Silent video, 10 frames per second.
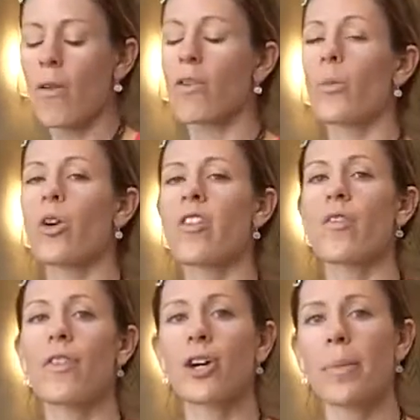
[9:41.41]
For more
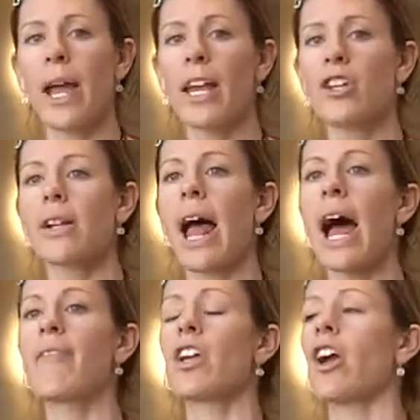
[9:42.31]
severe pain, you'll
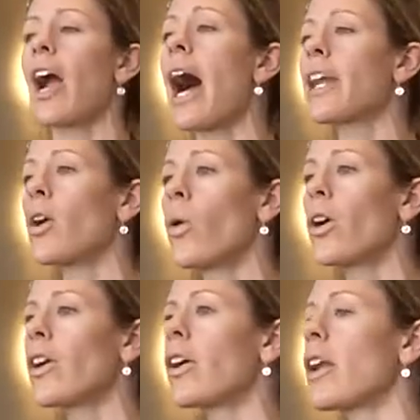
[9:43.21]
have a narcotic
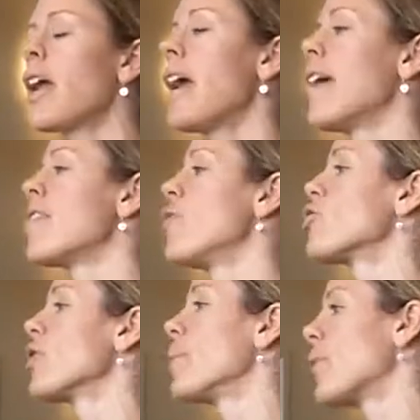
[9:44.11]
ordered. It's
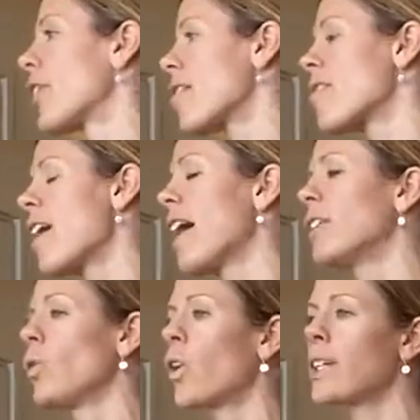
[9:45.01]
usually
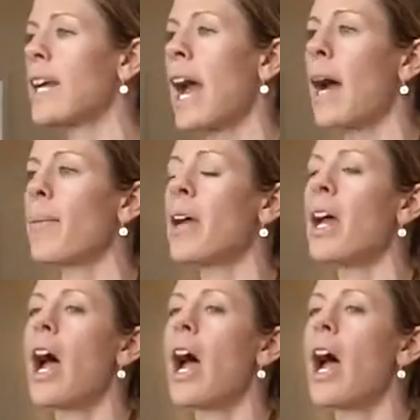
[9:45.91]
Percocet, Lortab.